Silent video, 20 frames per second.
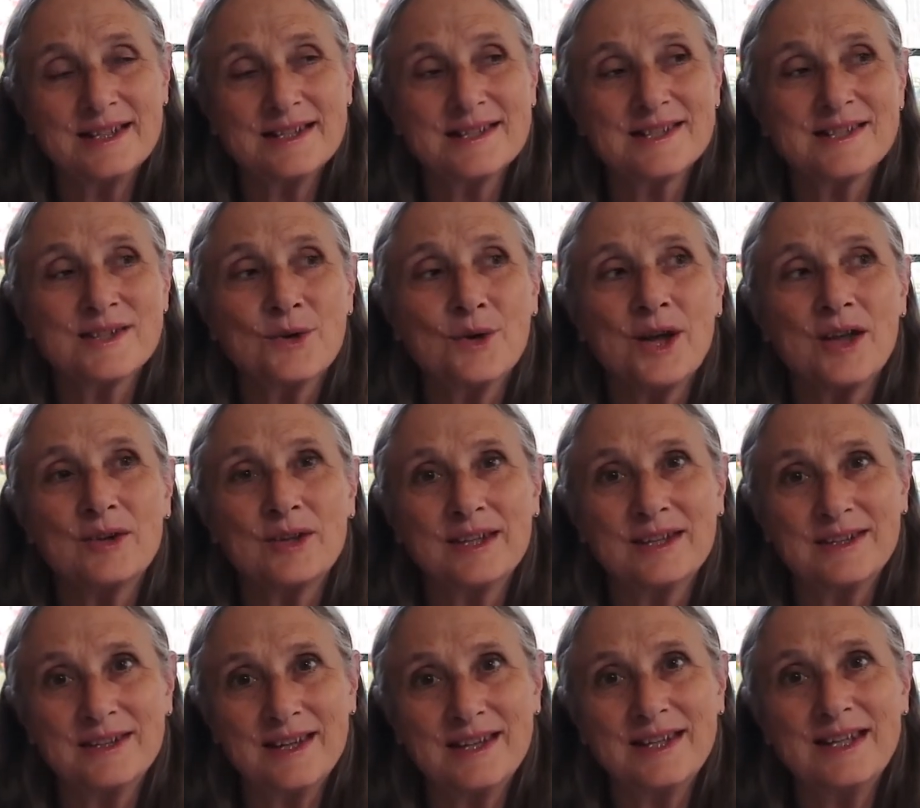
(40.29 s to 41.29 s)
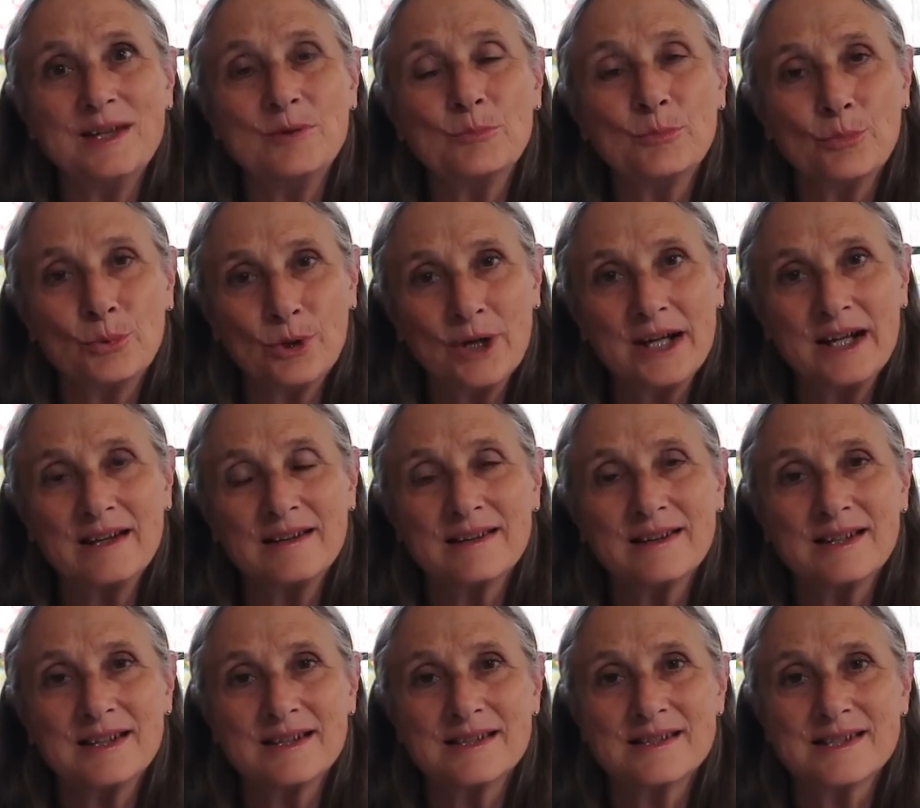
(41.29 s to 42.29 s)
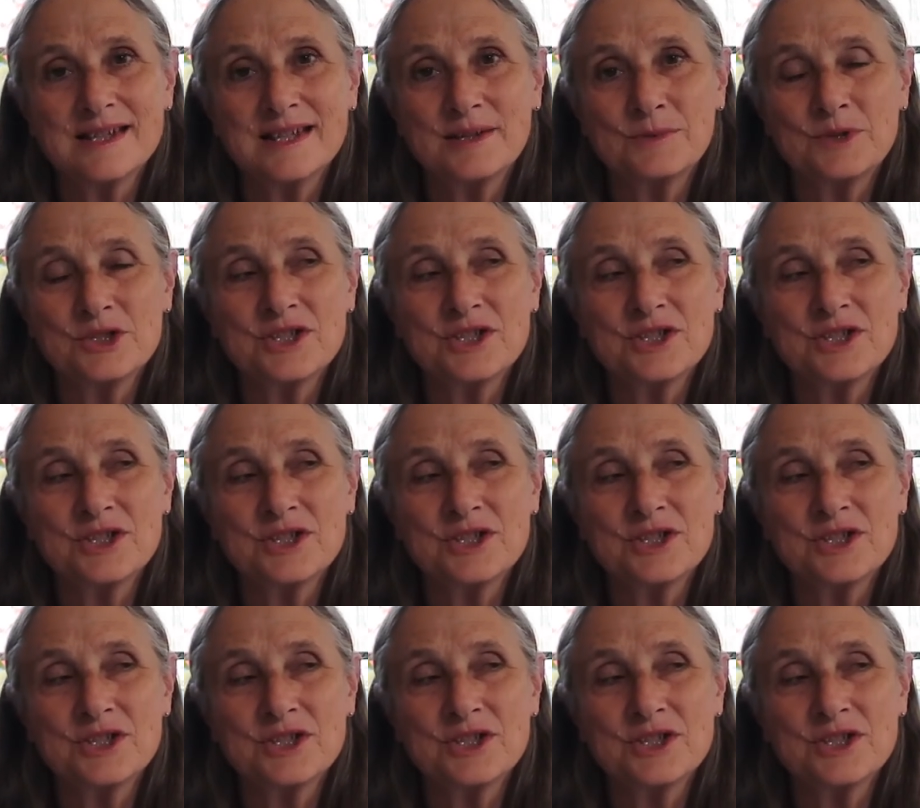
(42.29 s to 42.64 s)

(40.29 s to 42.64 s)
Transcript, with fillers: And so I keep bringing things in,